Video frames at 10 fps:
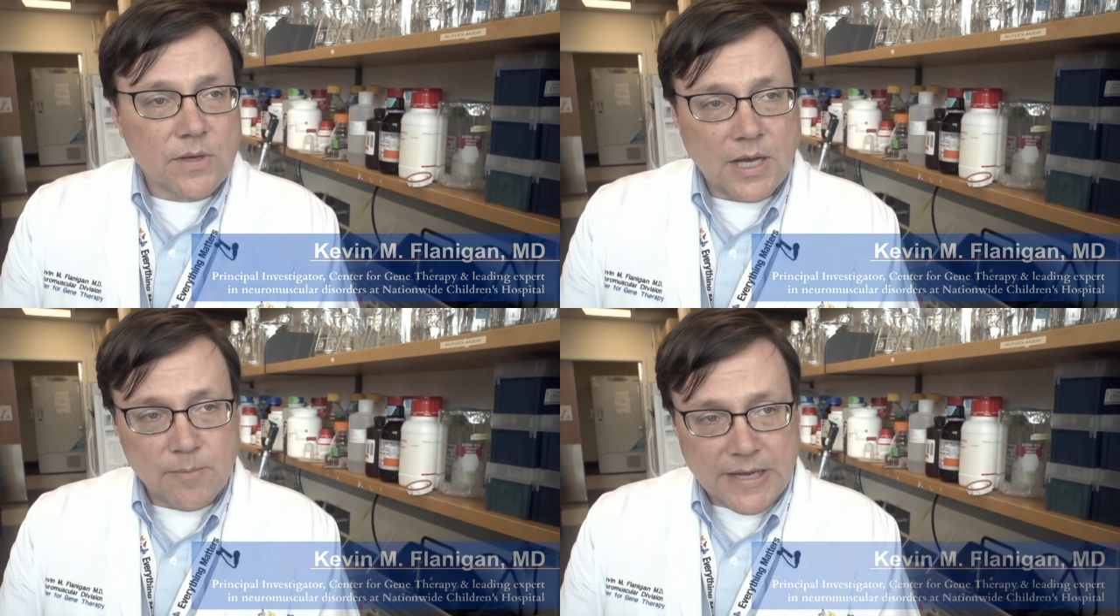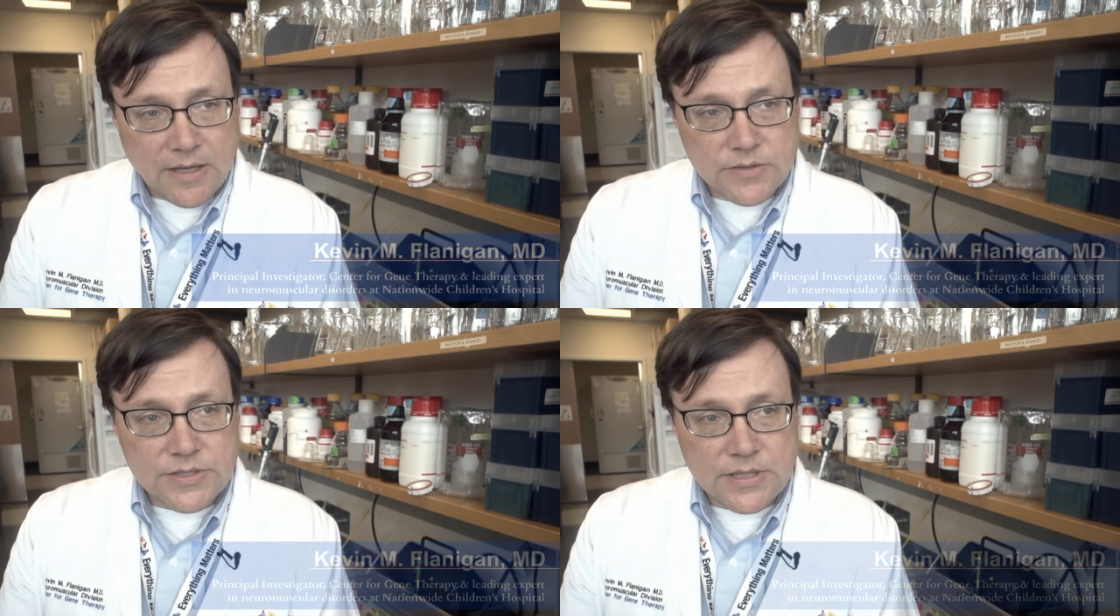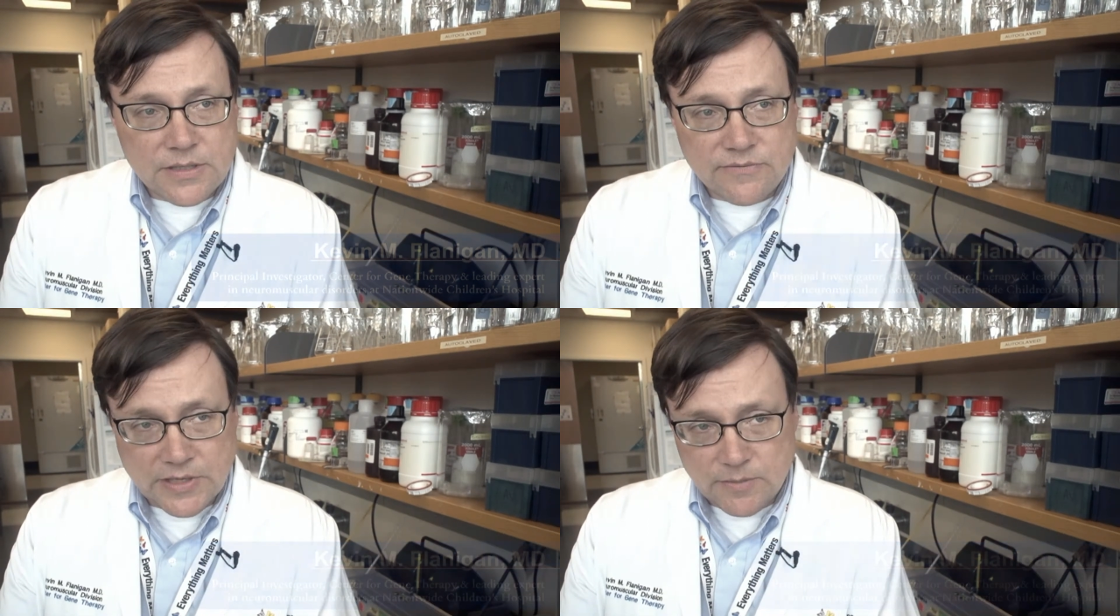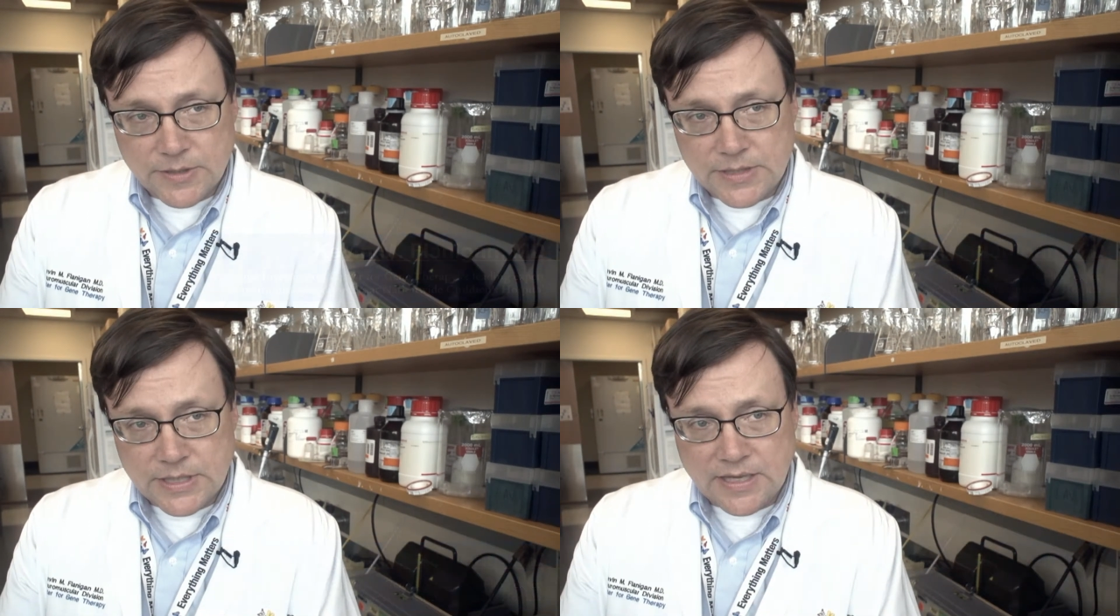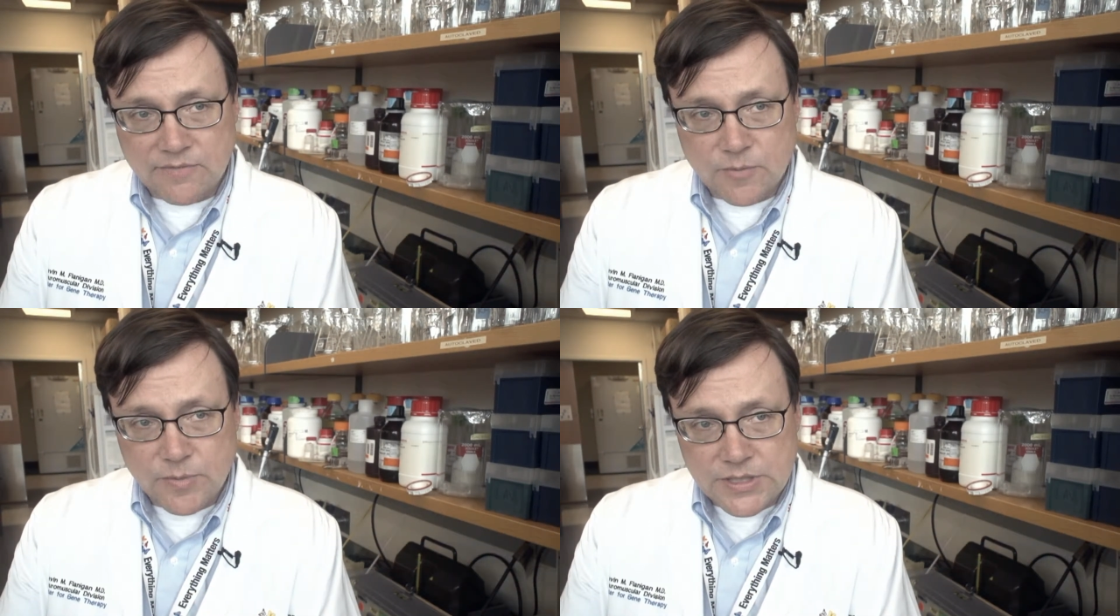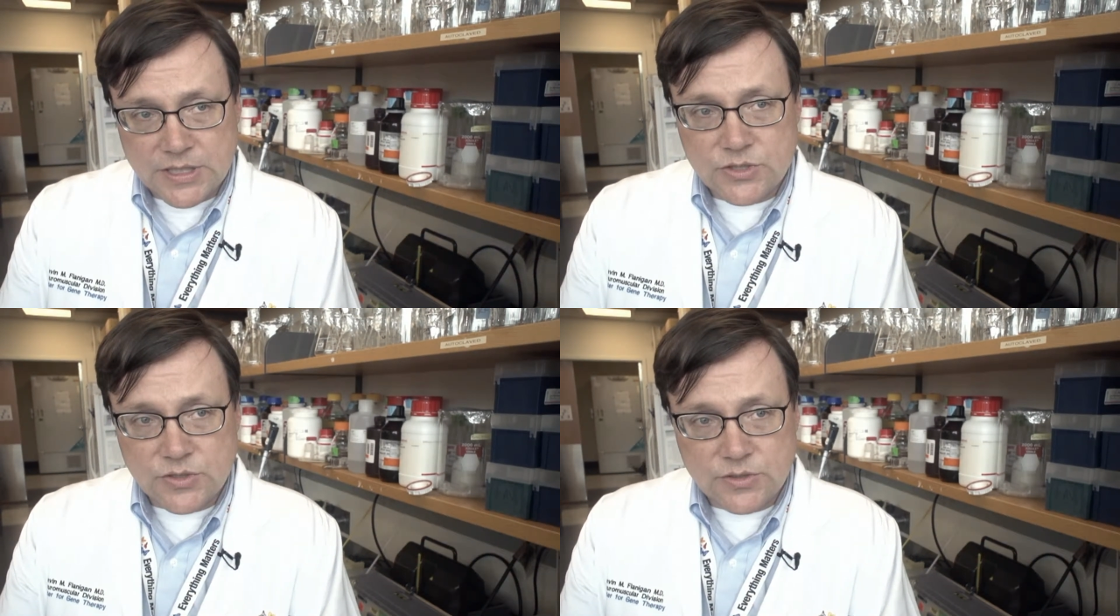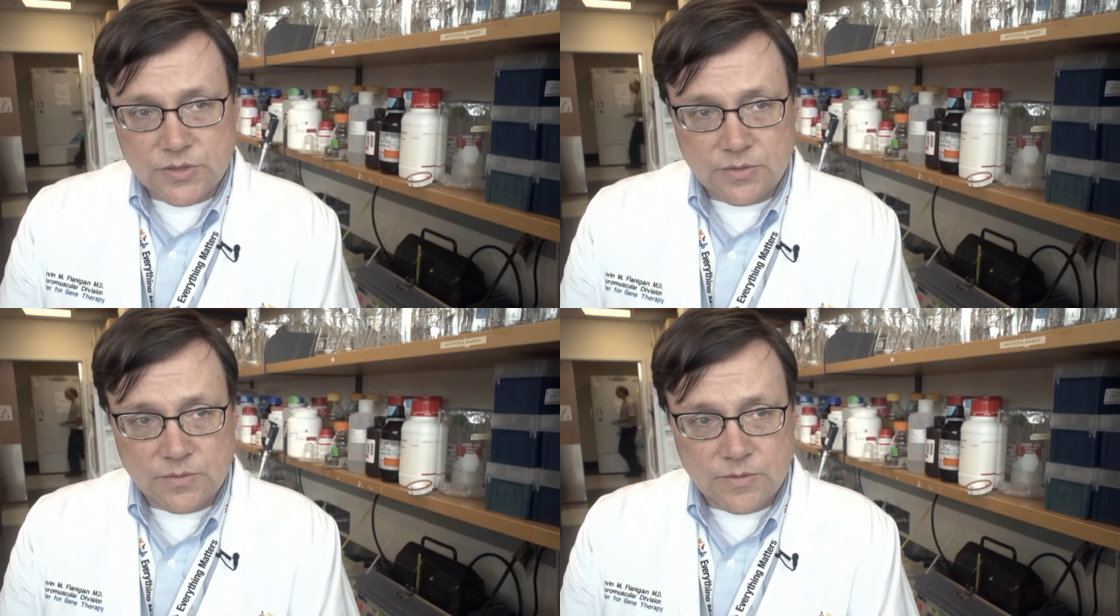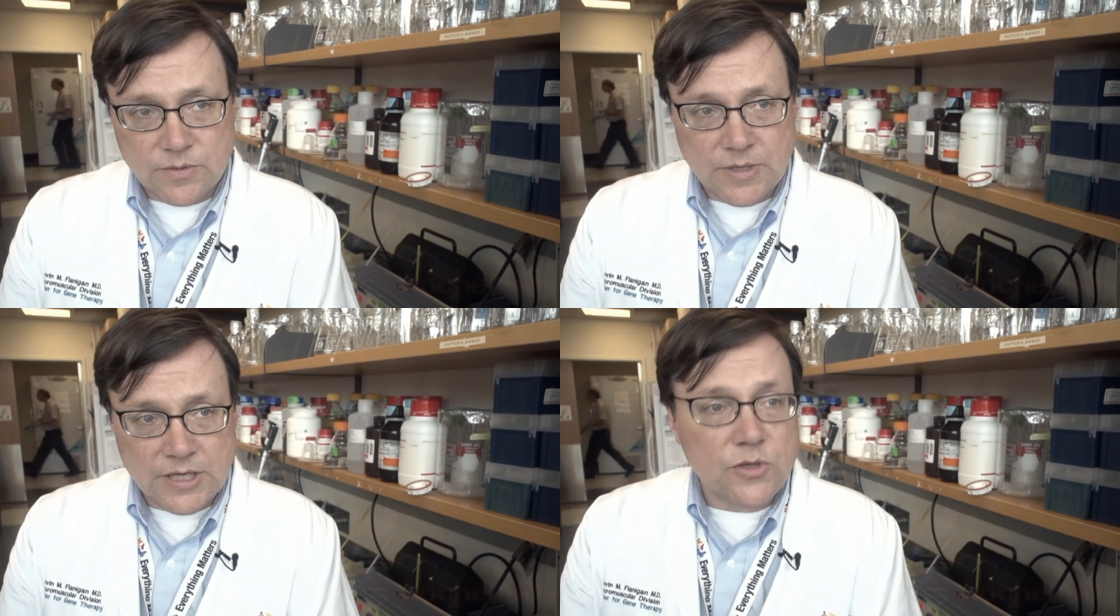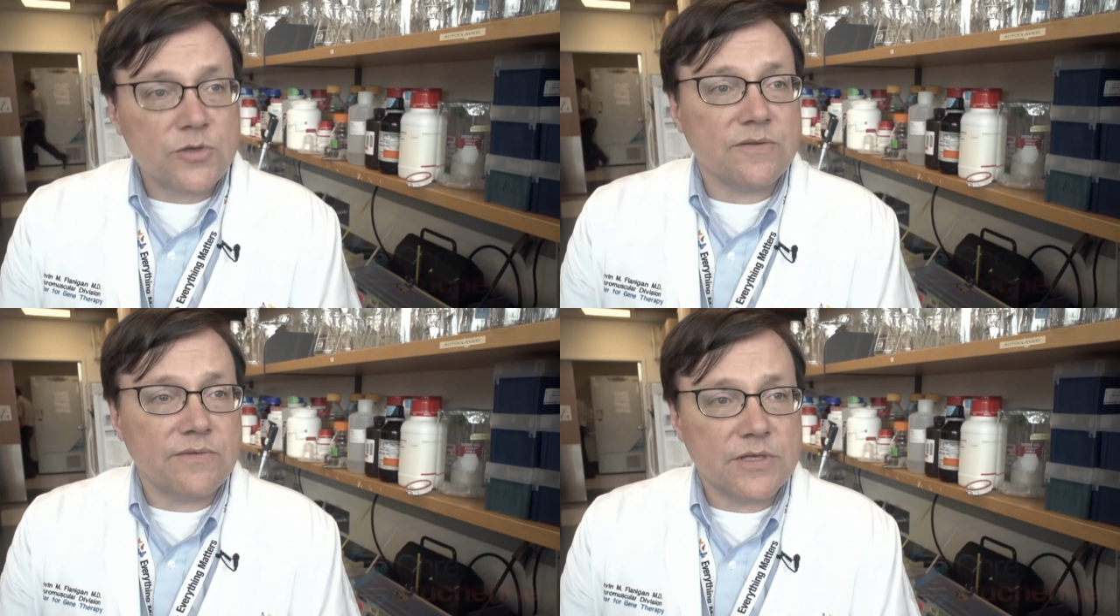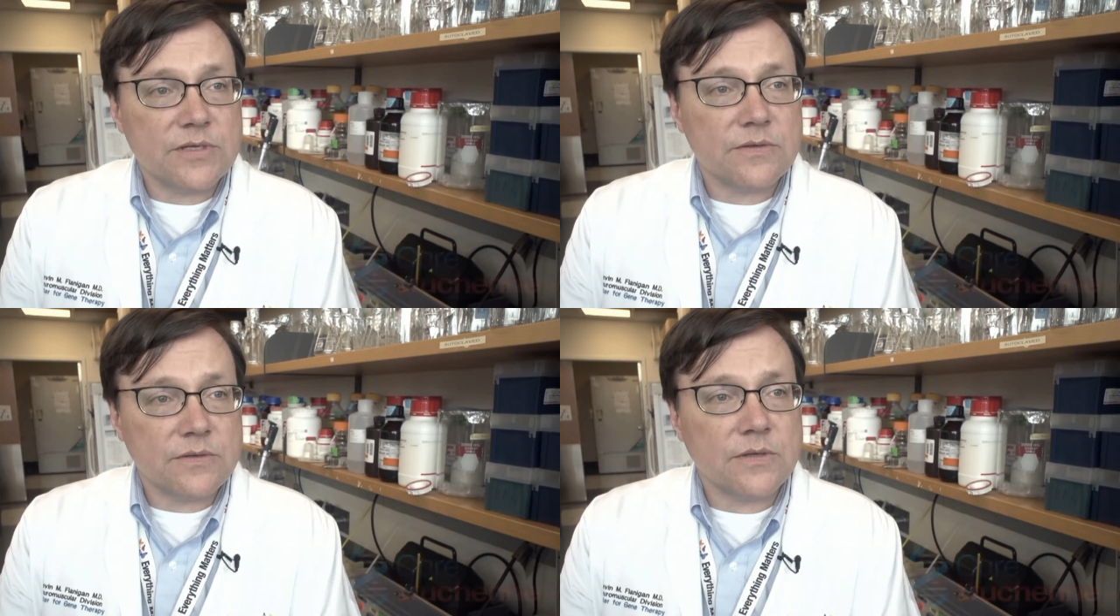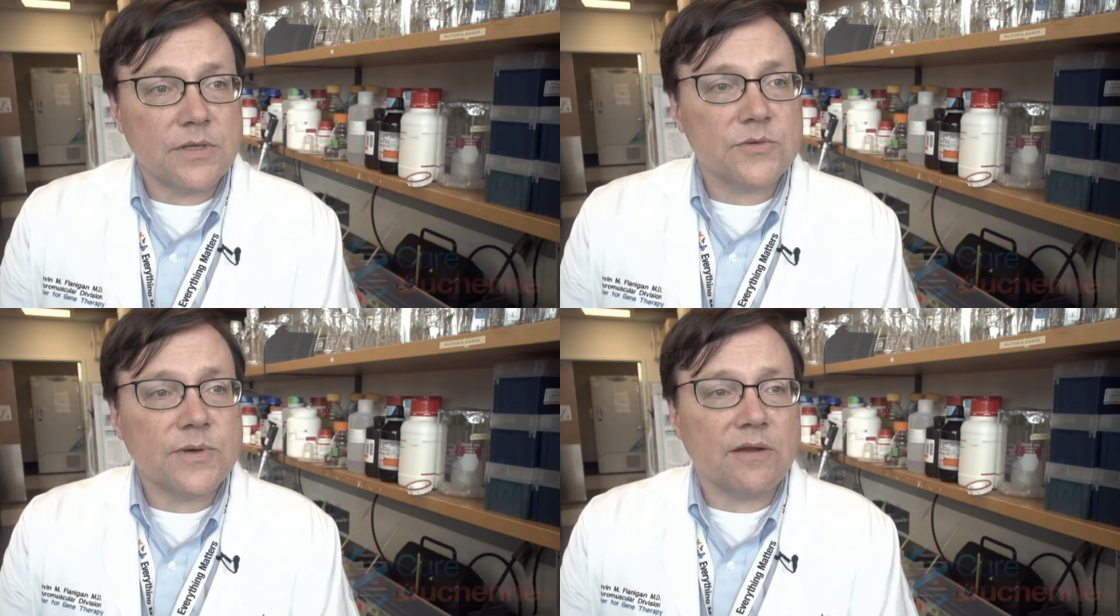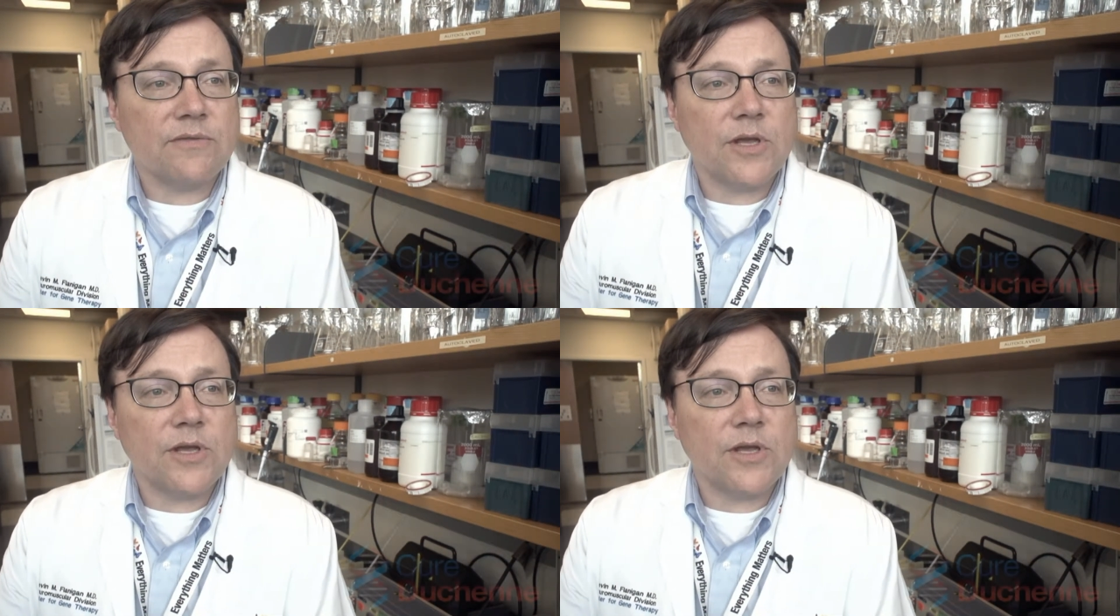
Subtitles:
compounds in development that have the potential to make use of this route of